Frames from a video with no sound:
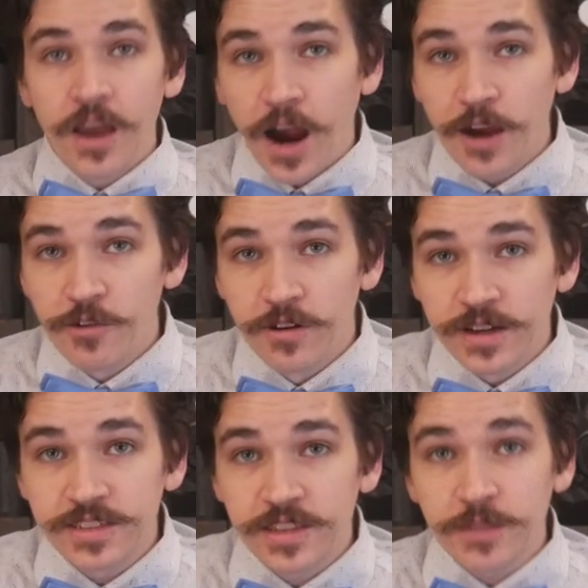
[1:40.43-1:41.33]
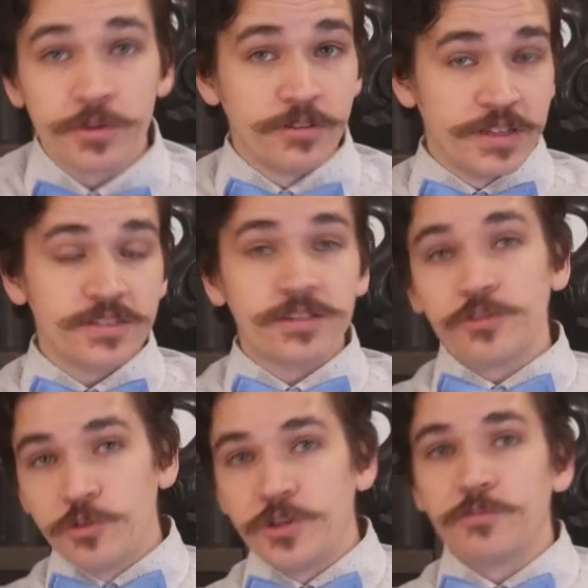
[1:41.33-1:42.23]
I realize that the police,
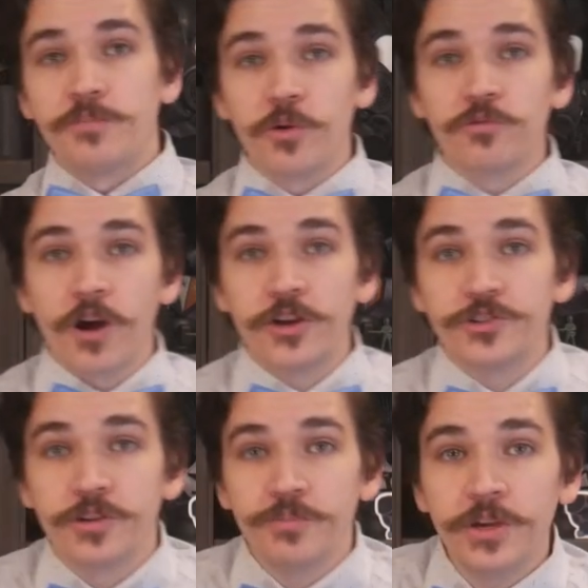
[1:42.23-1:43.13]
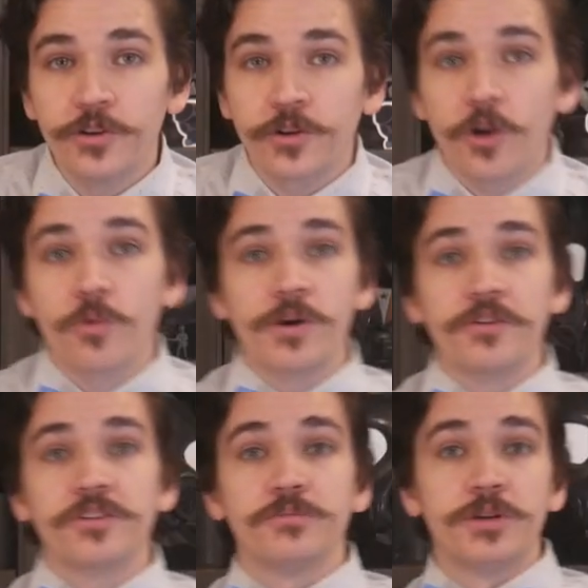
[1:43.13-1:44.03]
including both Roger and Peter, are
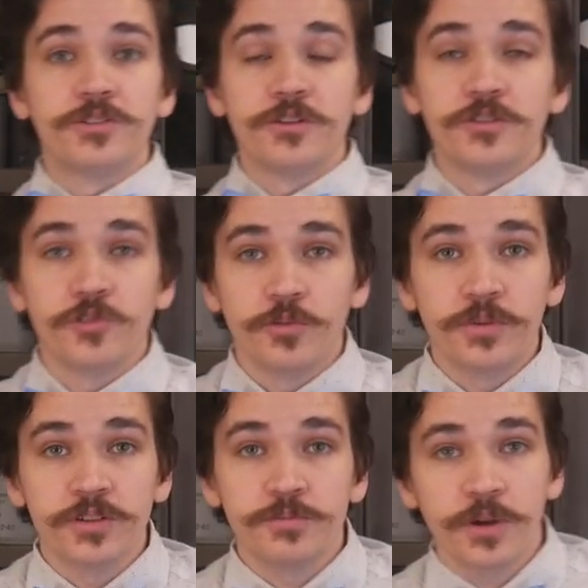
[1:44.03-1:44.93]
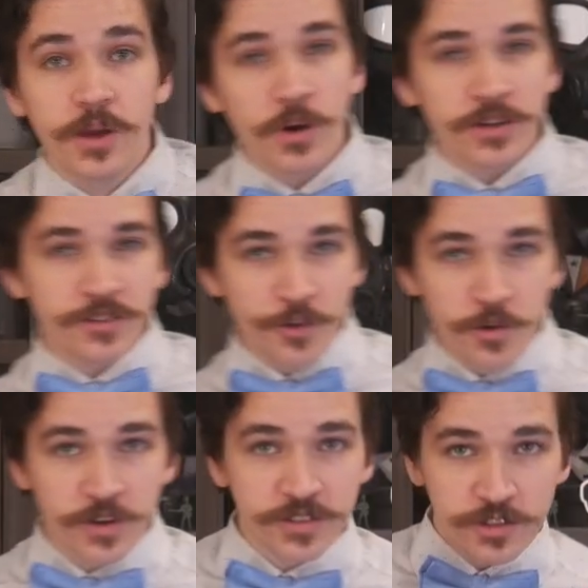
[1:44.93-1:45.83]
wearing some military surplus, but I wanted to
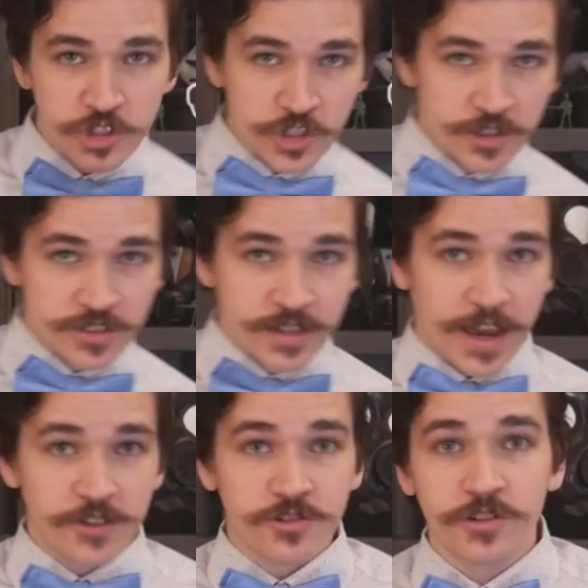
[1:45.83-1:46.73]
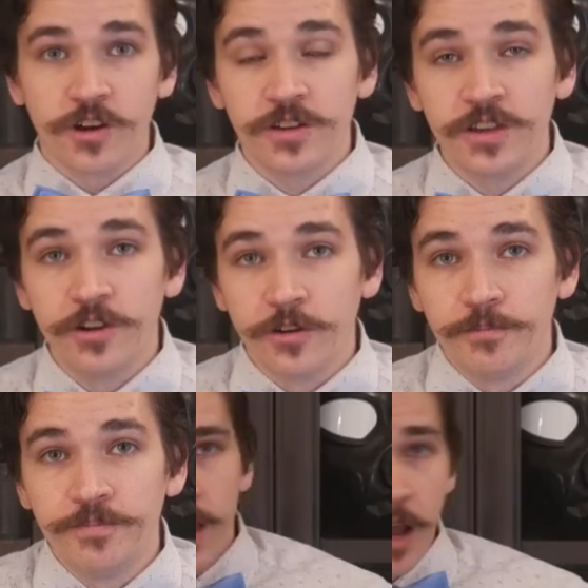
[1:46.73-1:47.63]
focus on just the National Guard here.
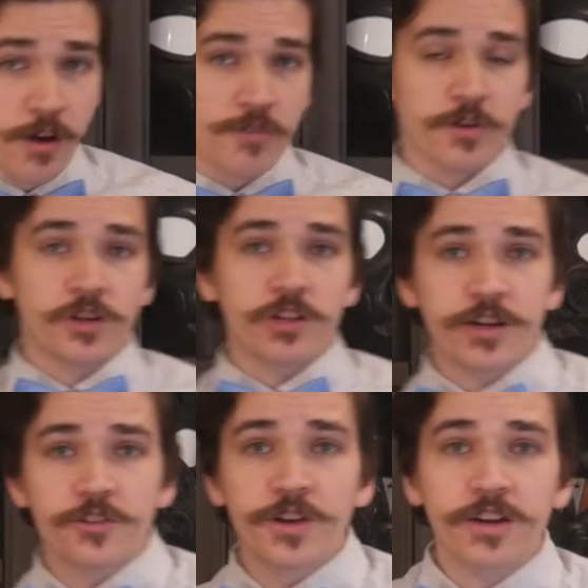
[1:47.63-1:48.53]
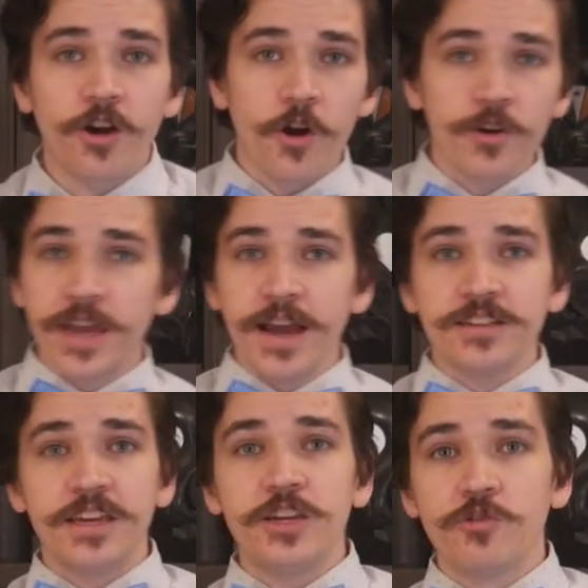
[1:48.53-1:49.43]
However, Collector Nick already has
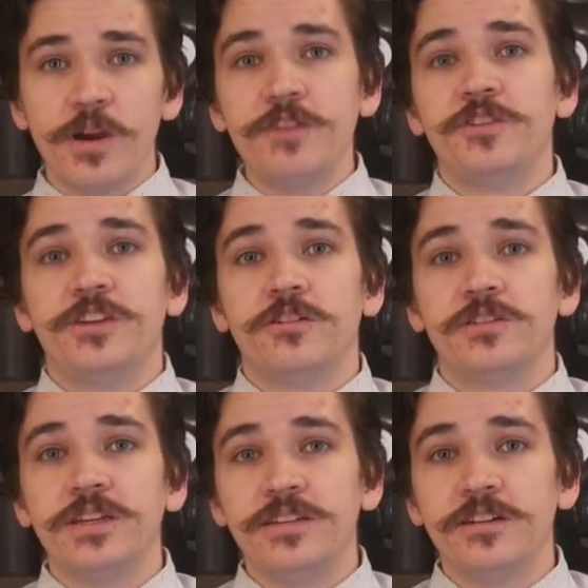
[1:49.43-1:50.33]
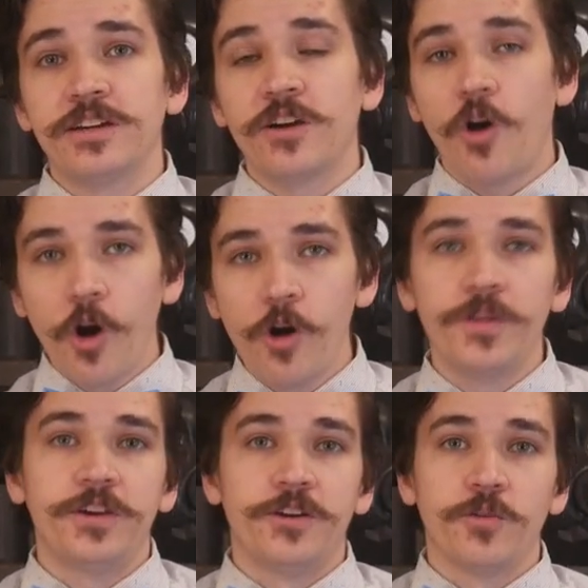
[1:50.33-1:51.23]
a great video detailing all the
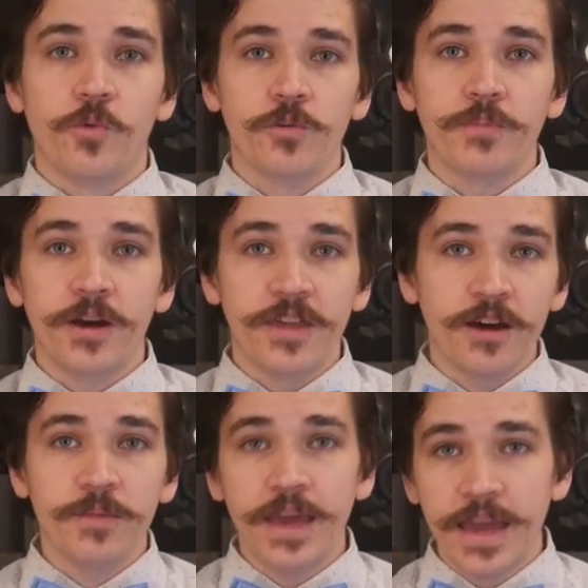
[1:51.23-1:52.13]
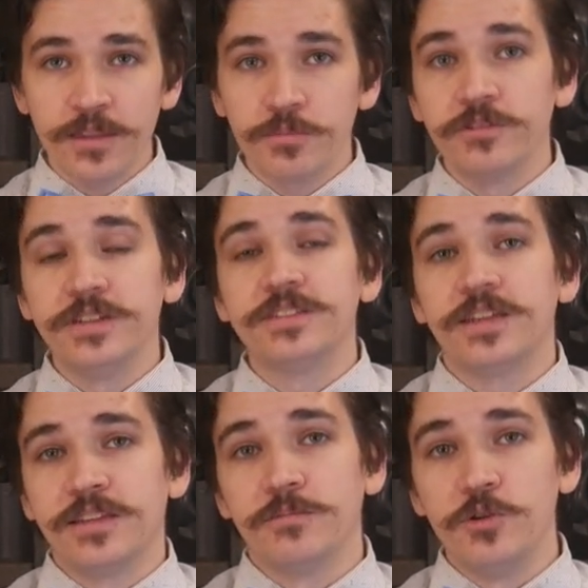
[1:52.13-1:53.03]
gear worn by them and the police
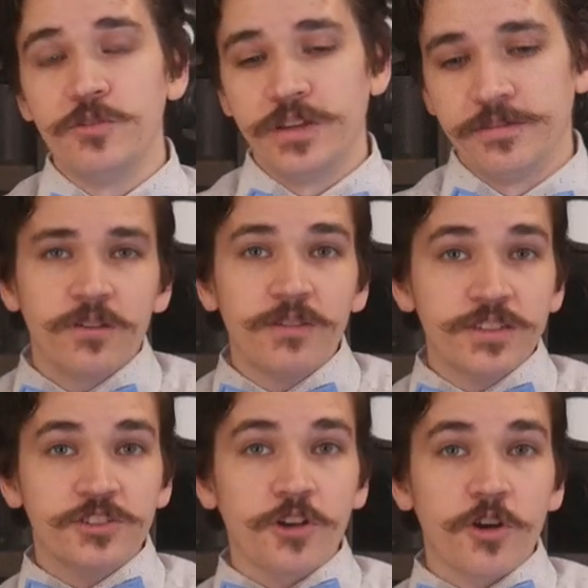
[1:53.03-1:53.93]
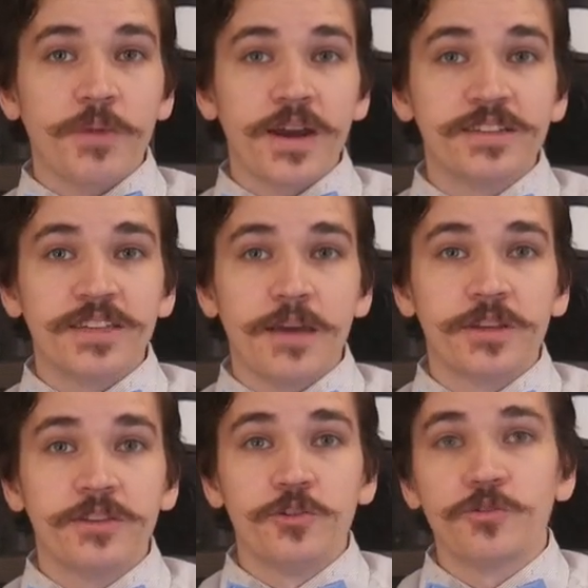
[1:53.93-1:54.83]
in the movie. Let's start by
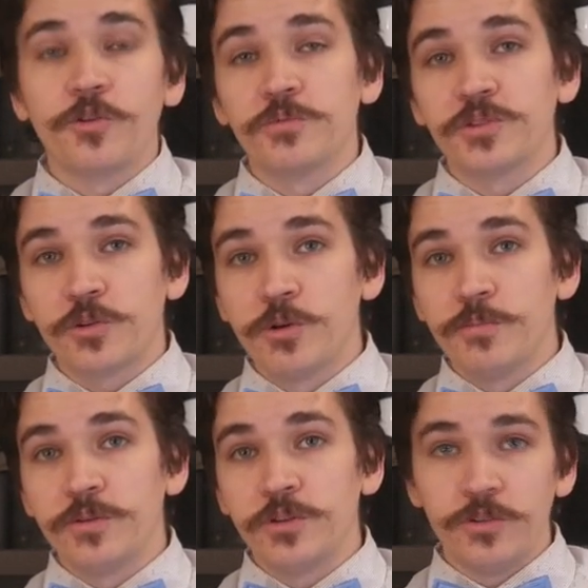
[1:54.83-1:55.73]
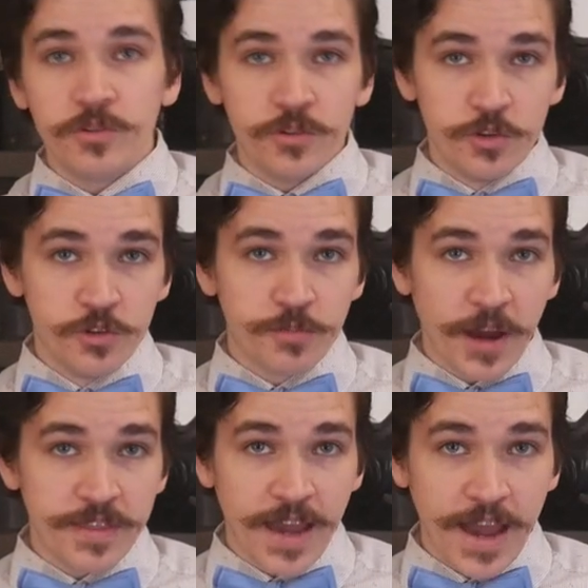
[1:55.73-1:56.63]
examining the uniforms and equipment used
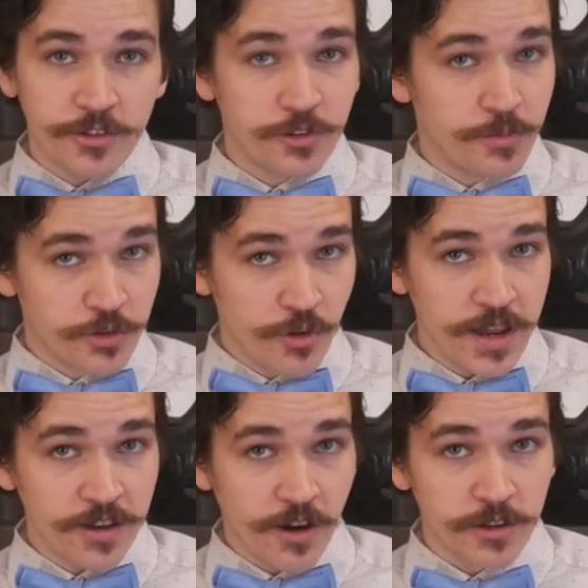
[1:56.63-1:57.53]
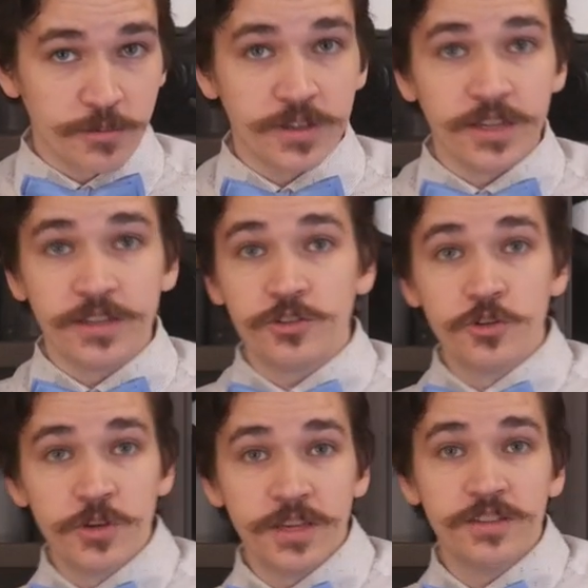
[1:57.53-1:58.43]
by the actors portraying Guardsmen in
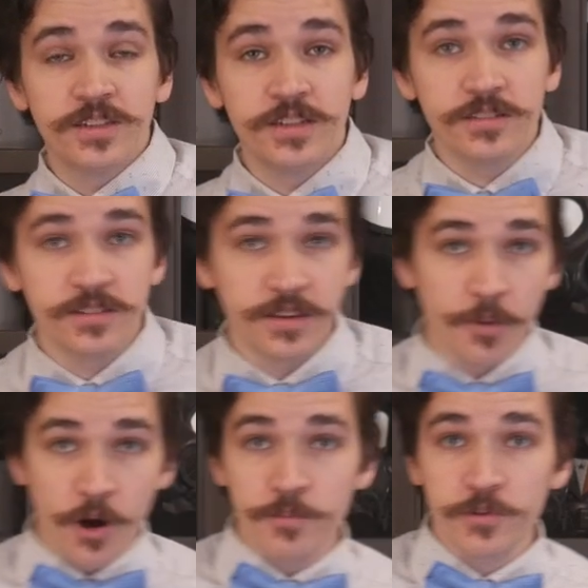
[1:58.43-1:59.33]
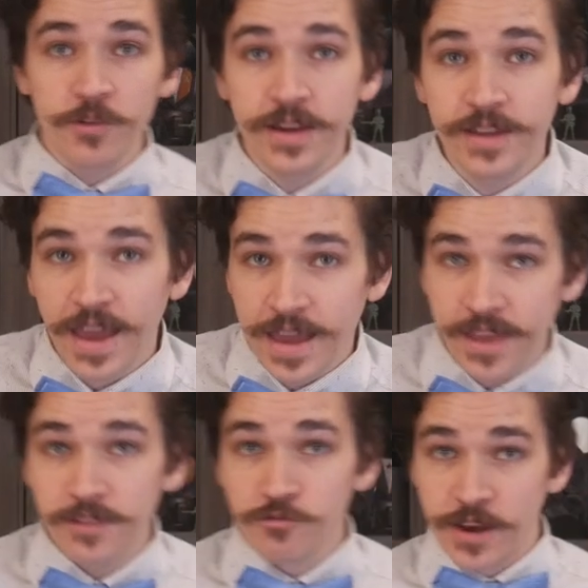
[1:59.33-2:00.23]
two key scenes, the apartment raid
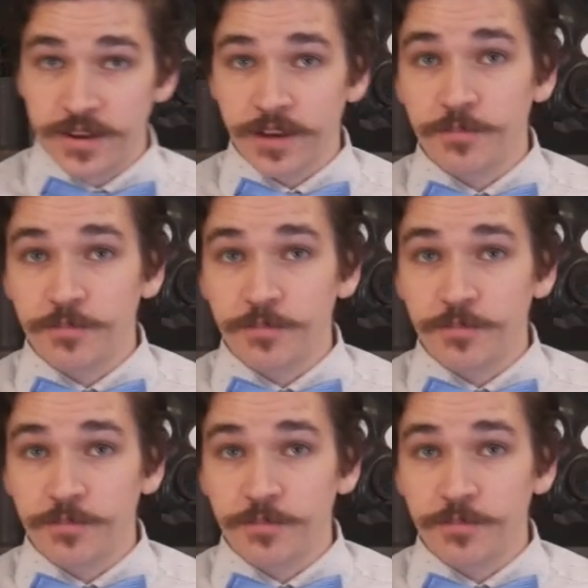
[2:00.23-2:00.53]
and the redneck